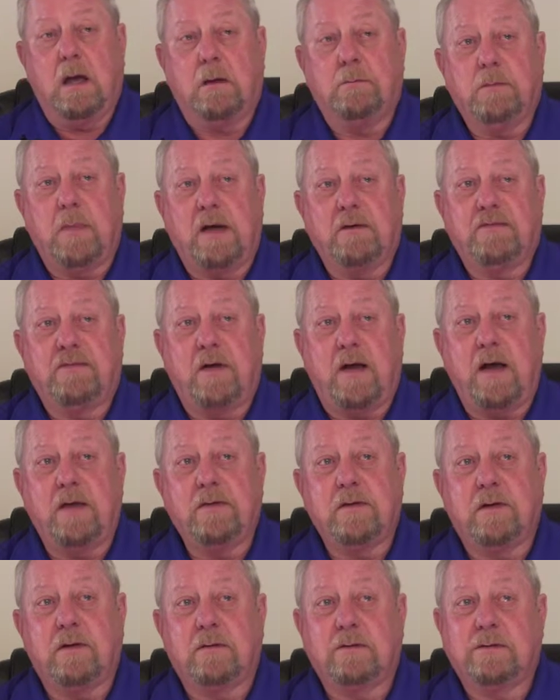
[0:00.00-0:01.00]
My
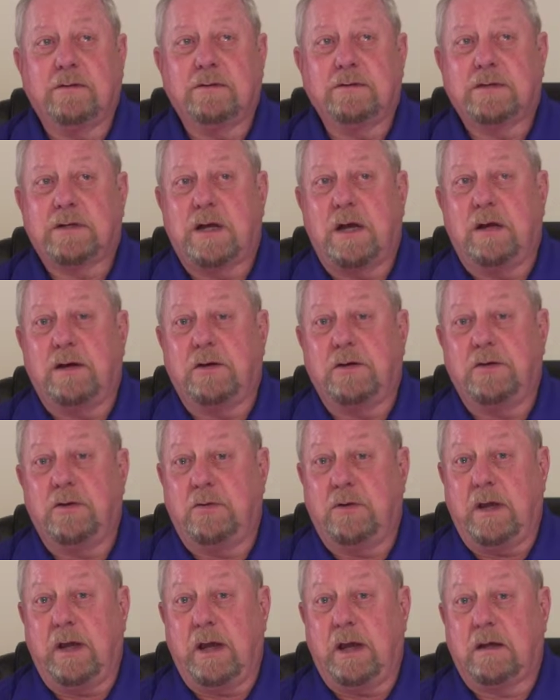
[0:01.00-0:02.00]
father was kind of
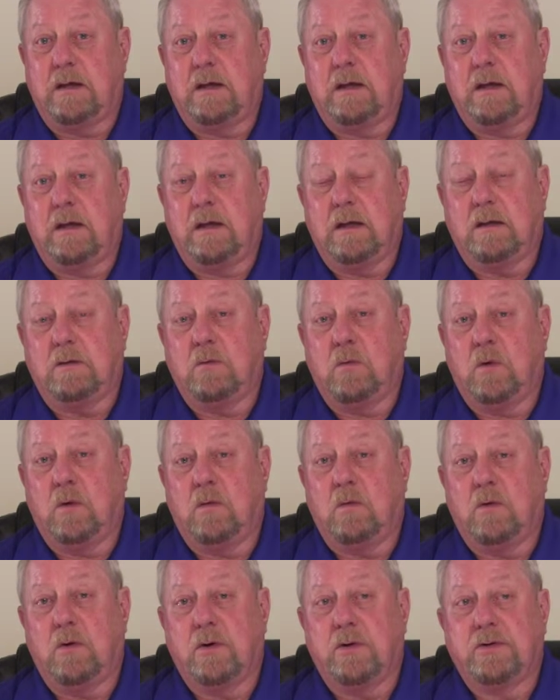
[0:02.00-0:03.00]
unique. In
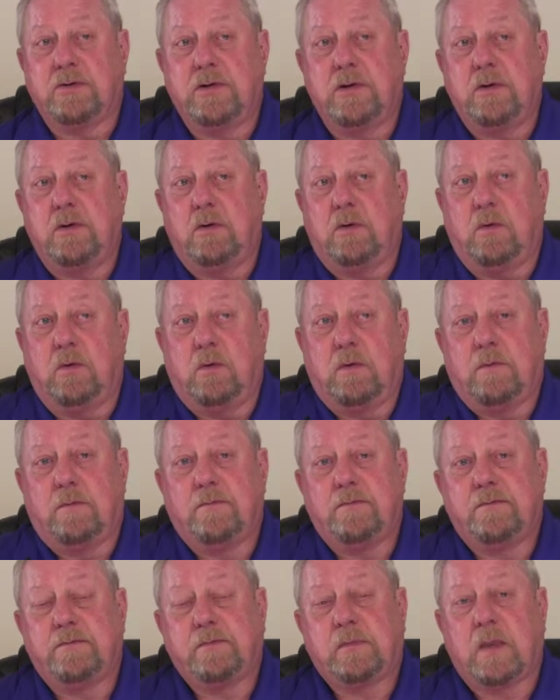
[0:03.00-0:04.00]
World War II,
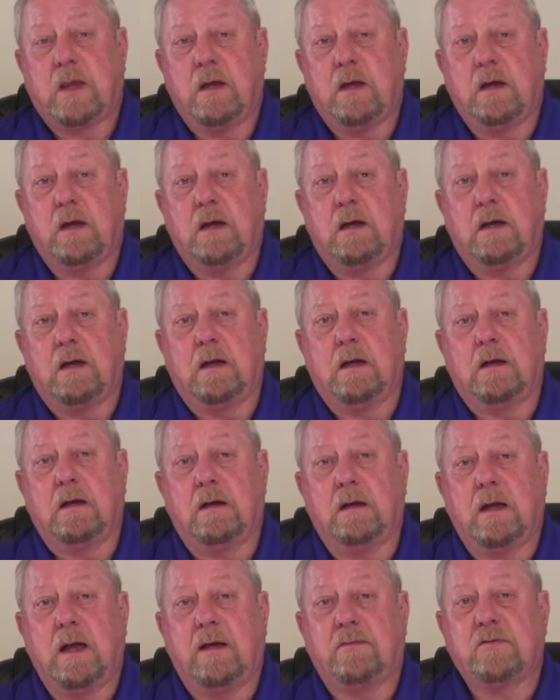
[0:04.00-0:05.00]

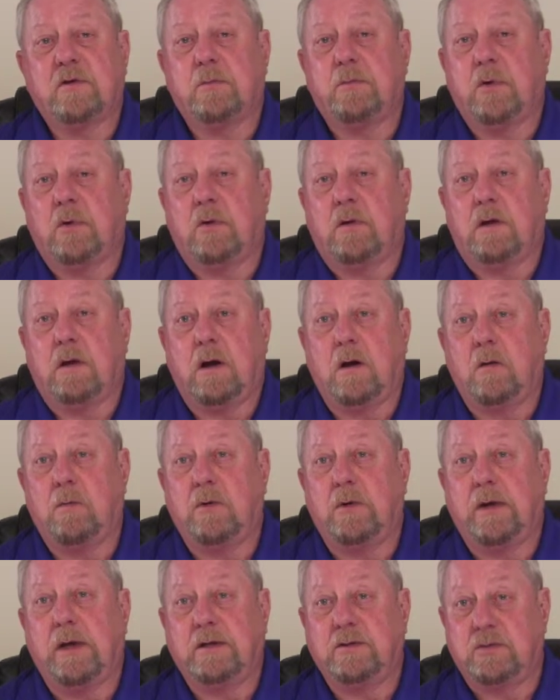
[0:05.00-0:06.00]
after Pearl
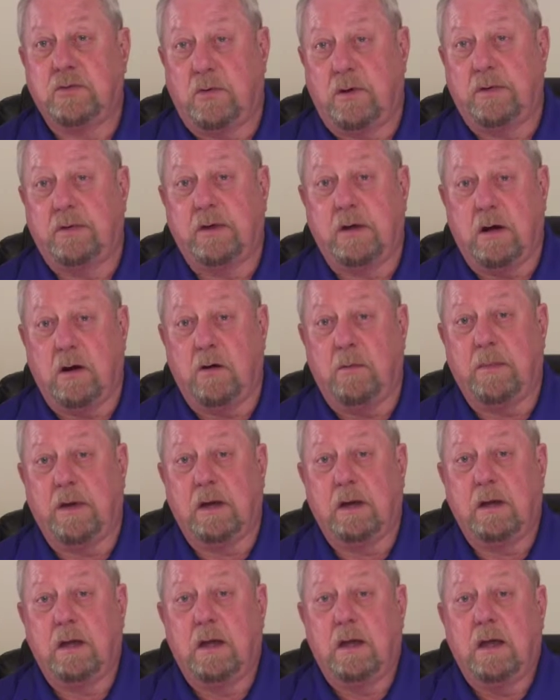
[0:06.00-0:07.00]
Harbor, he joined the
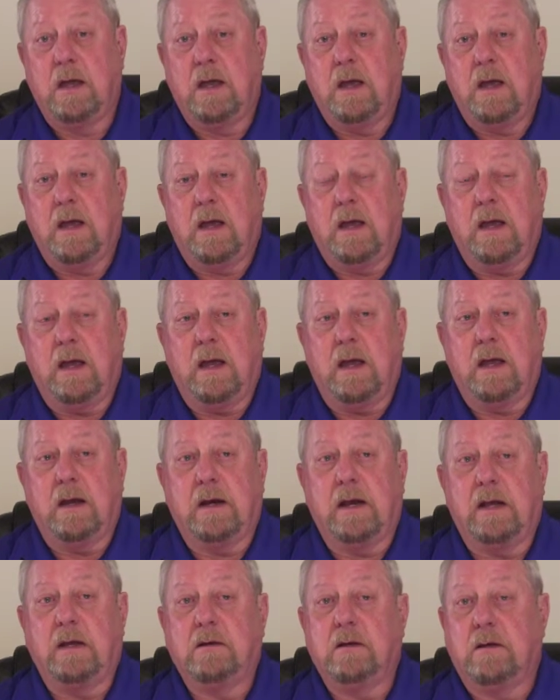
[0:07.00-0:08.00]
Army,
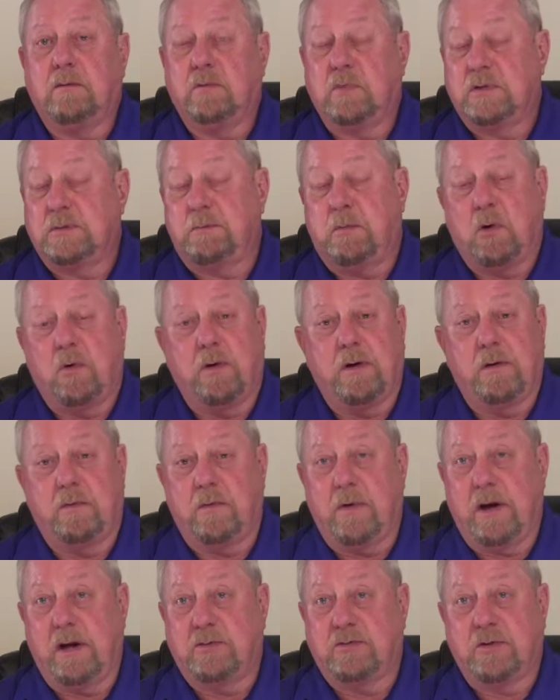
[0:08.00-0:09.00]
and he was born
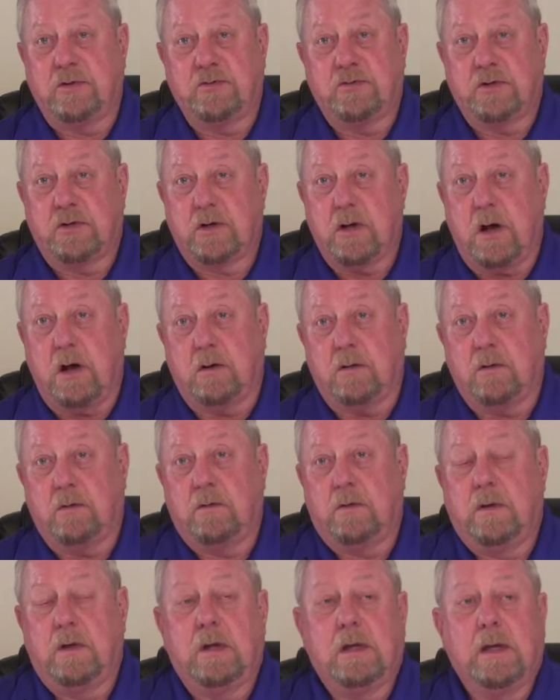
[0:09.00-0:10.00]
and raised in Chicago.